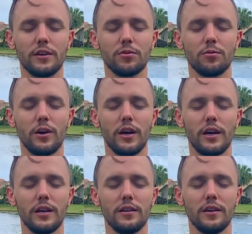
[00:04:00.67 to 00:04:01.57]
its
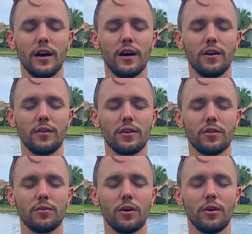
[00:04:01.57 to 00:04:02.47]
way down the
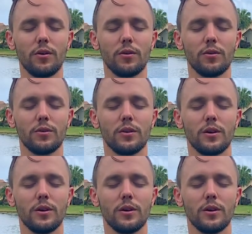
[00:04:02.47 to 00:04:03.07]
throat,